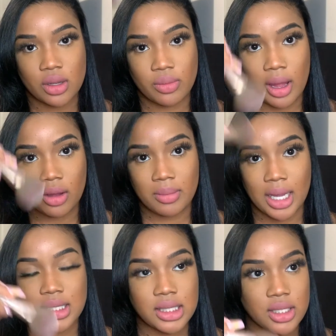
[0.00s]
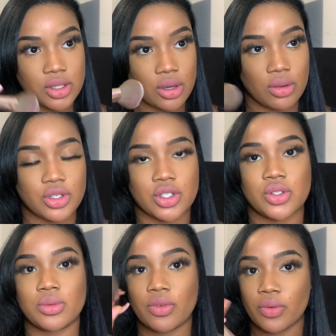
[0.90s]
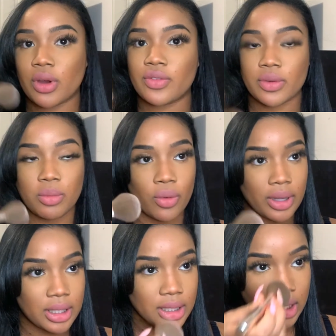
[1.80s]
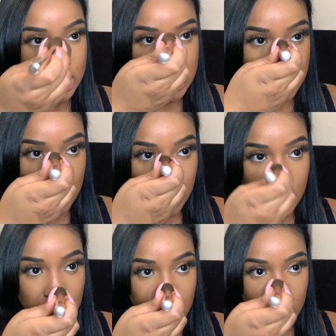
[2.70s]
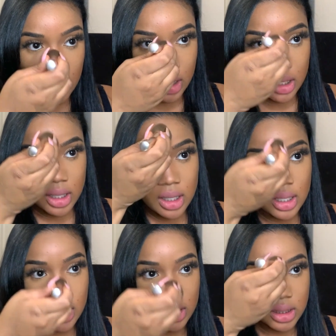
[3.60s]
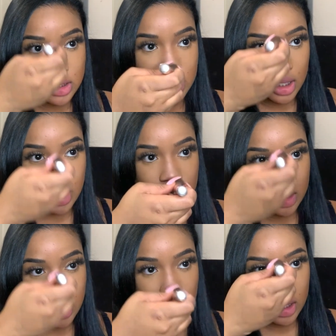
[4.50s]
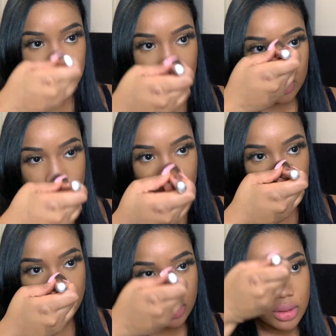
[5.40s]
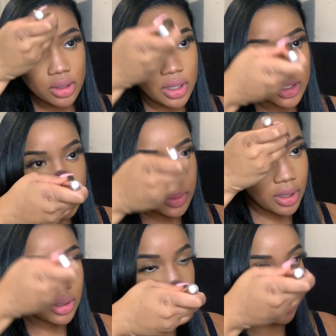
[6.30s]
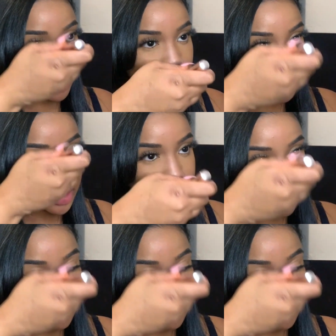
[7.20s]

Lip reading: around my T-zone just to avoid from oiliness. And I just kind of like with the little large powder brush.